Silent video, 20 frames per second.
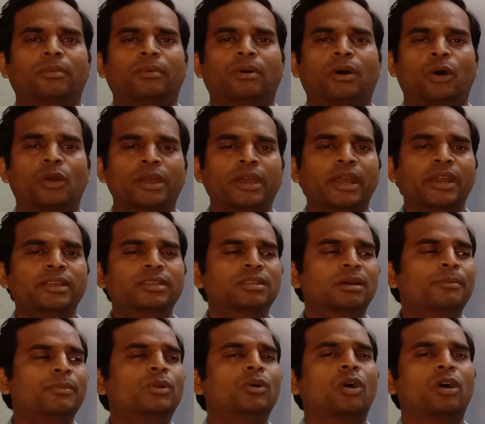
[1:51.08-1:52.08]

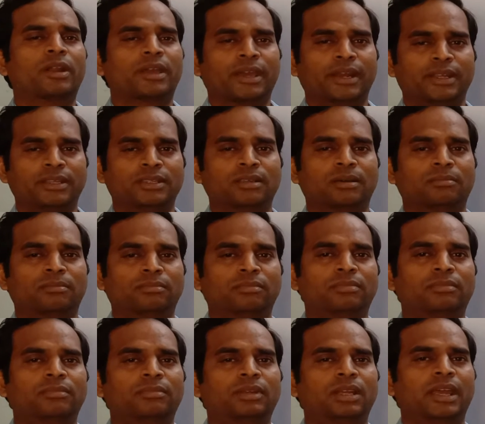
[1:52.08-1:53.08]
organism to organism.
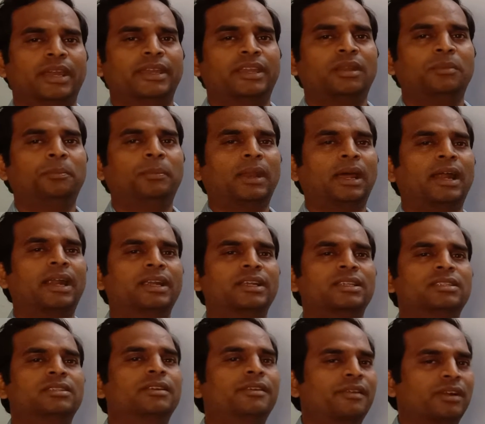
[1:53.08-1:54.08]
Like in
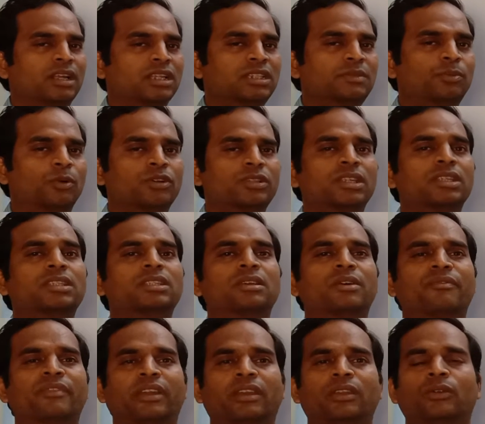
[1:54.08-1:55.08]
plants, the transport
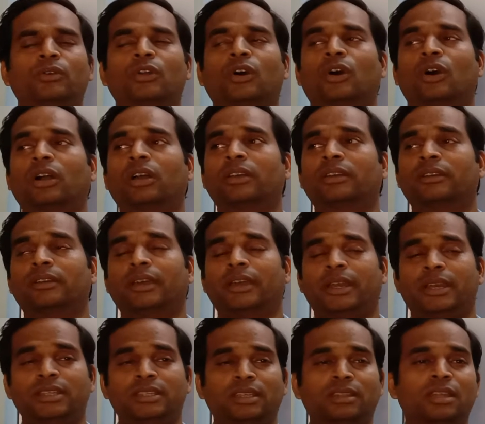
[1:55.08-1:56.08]
system, when you talk,
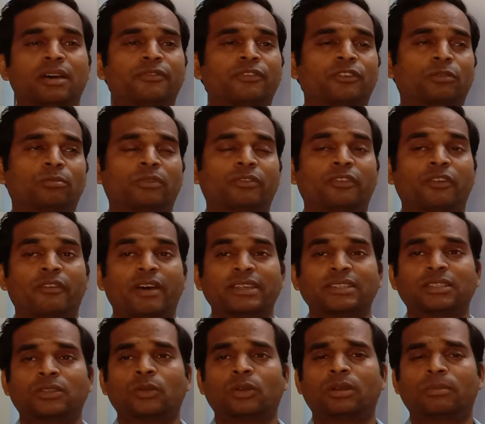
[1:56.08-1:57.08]
it is in the form of a
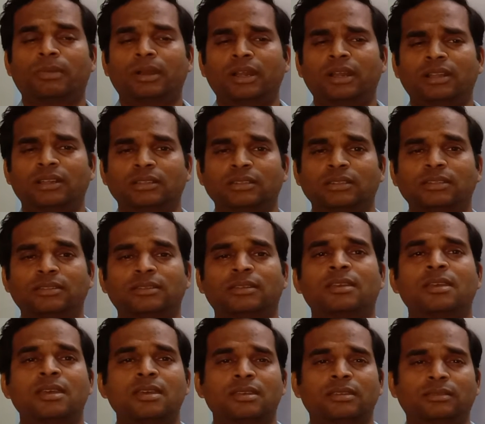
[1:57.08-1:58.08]
vascular bundles,
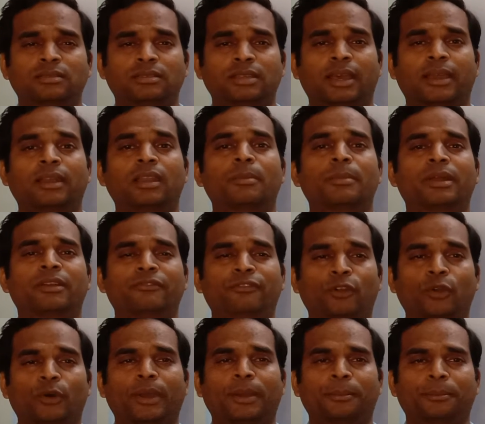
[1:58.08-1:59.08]
xylem and
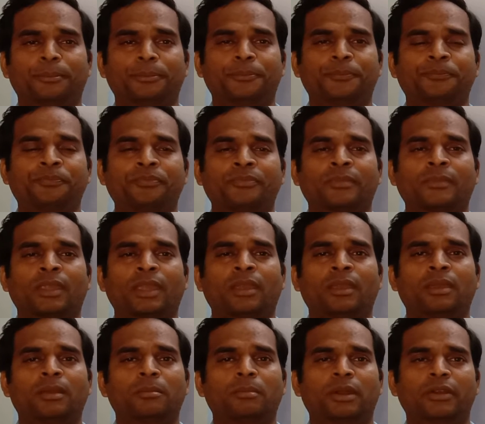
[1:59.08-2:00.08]
phloem.
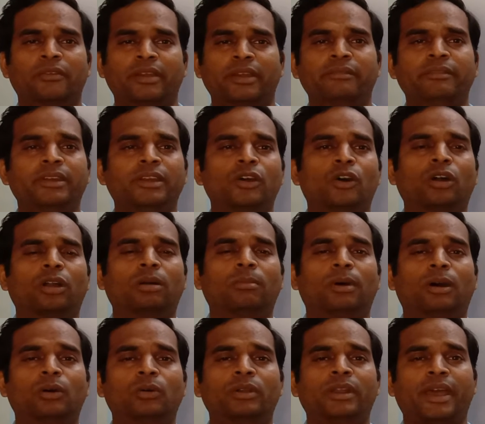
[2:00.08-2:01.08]
But when we talk
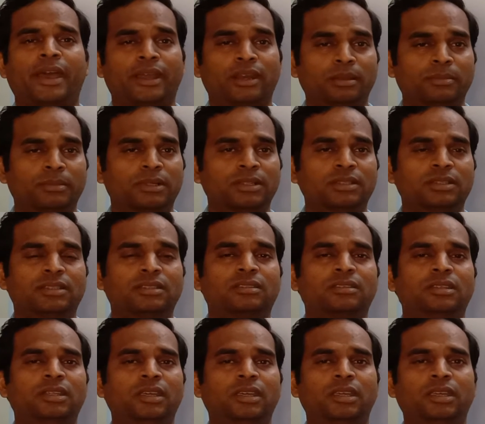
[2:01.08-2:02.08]
about animals,
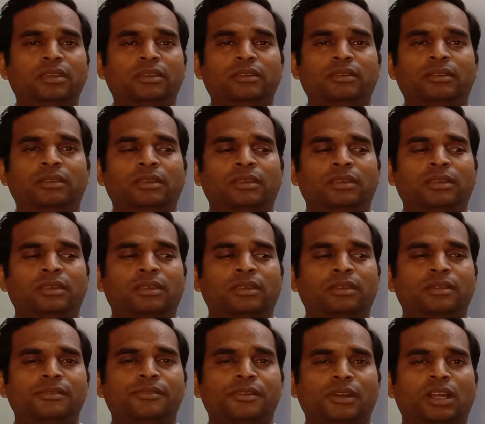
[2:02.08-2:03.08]
the
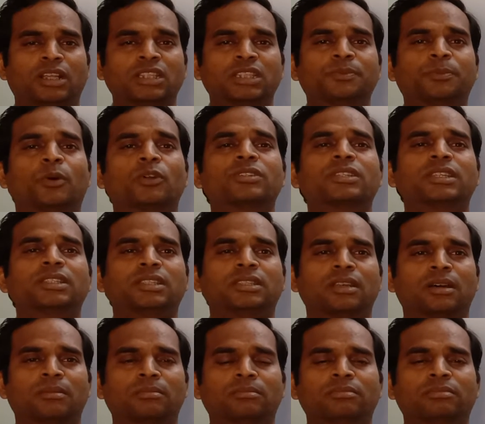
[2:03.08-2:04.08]
transport
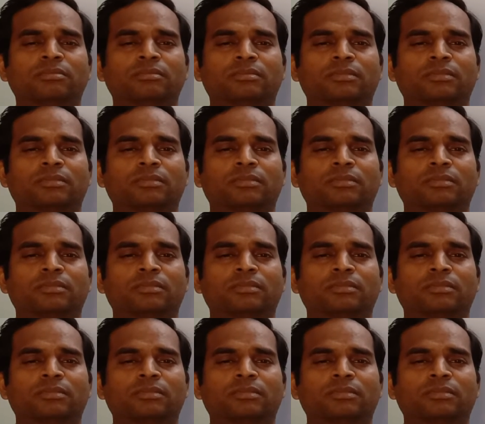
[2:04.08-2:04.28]
system